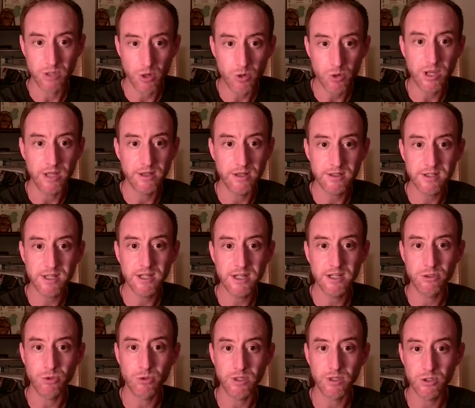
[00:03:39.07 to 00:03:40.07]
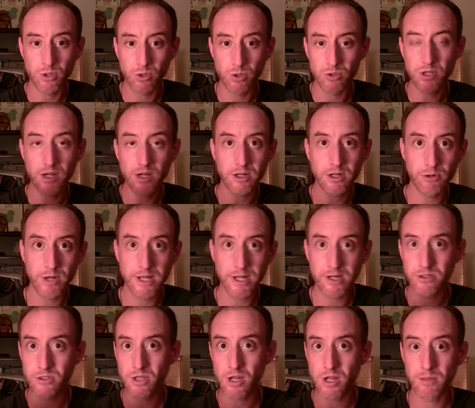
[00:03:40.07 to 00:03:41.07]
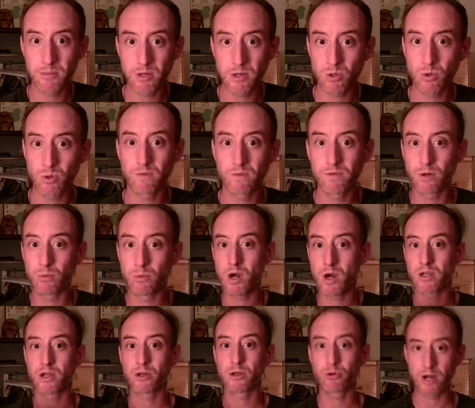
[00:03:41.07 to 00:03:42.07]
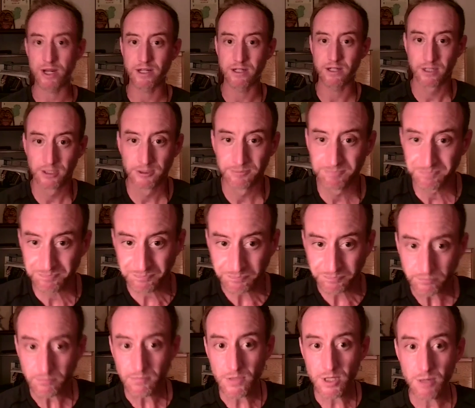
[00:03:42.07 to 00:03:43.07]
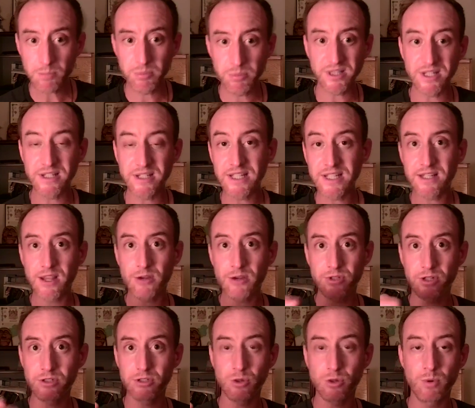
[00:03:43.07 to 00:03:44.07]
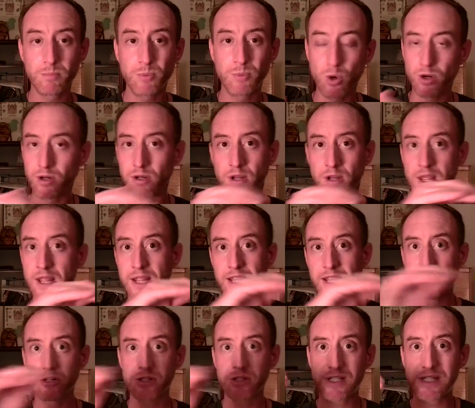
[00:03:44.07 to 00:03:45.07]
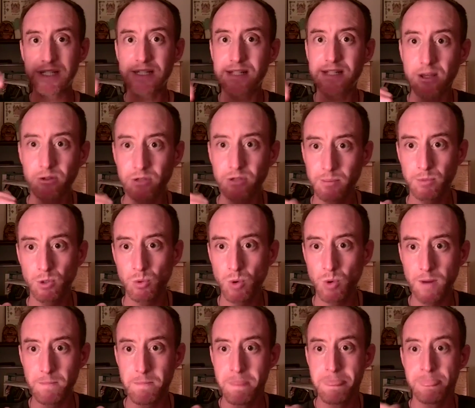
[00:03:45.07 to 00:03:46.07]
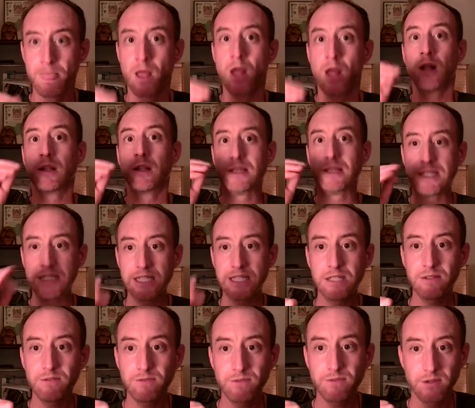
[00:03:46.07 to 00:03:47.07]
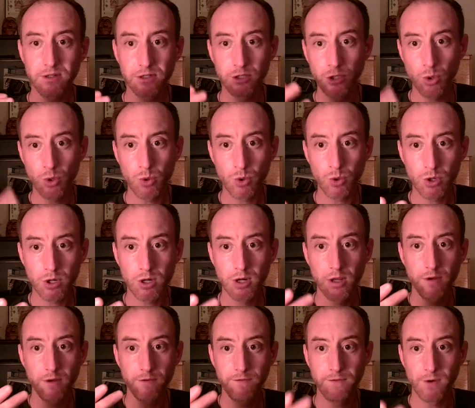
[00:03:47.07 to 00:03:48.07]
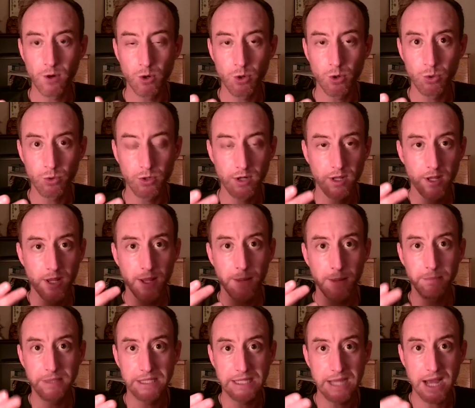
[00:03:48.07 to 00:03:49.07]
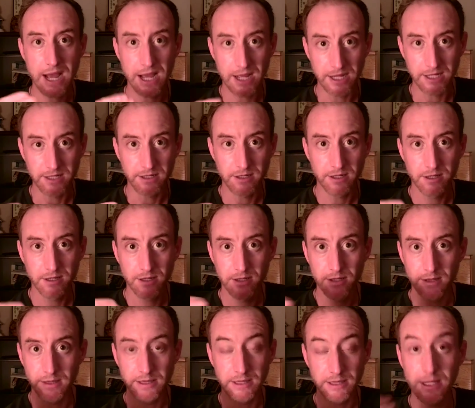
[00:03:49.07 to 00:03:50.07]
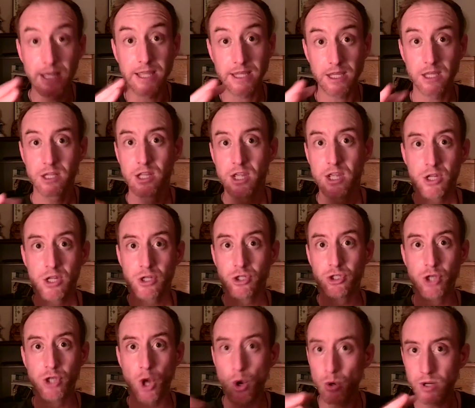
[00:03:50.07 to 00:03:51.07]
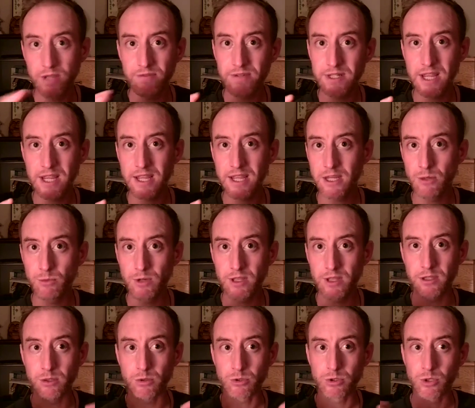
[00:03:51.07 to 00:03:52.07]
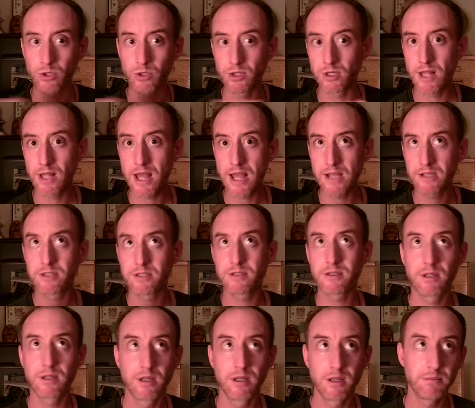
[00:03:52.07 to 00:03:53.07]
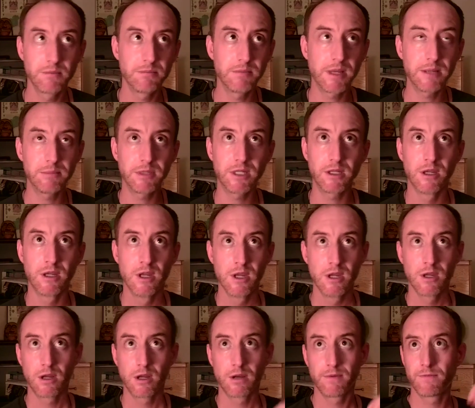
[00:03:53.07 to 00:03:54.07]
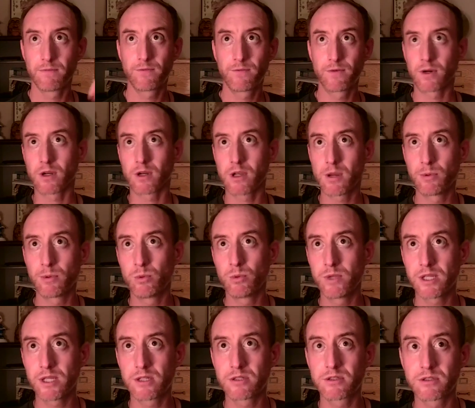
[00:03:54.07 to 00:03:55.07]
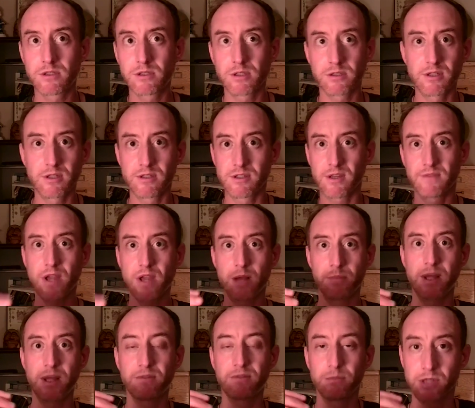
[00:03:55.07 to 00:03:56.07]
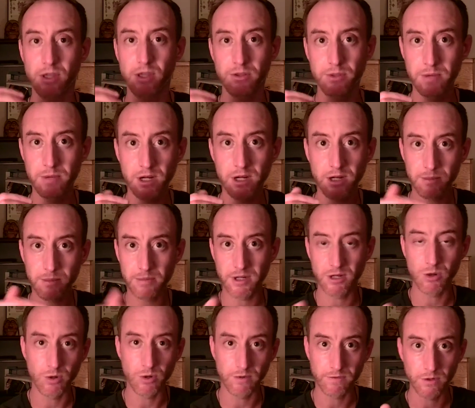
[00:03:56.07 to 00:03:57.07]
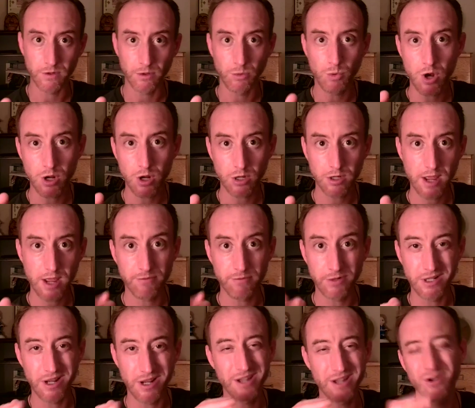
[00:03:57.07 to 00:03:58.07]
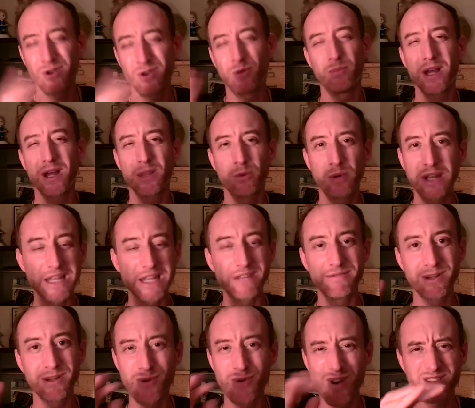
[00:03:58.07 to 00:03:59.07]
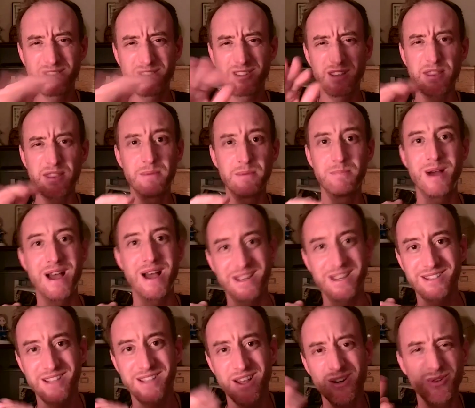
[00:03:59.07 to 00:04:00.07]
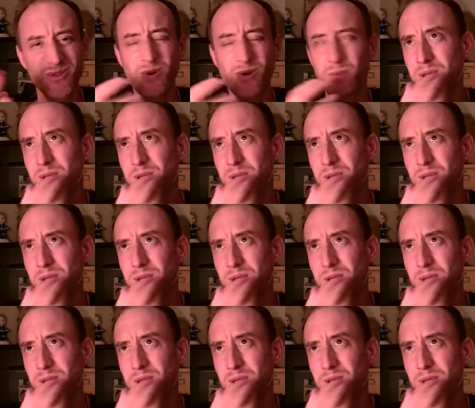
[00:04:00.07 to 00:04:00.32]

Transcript: Okay, let's get into it. So a ton of creators talking about going for a walk. Great. But the details are so important. Here's detail number one. Leave your phone behind. Like, don't even take it with you. So the last, maybe for a couple weeks since I've gotten back from South America, but going for a walk every night. Oh, by the way, evening walks, the best. I don't know.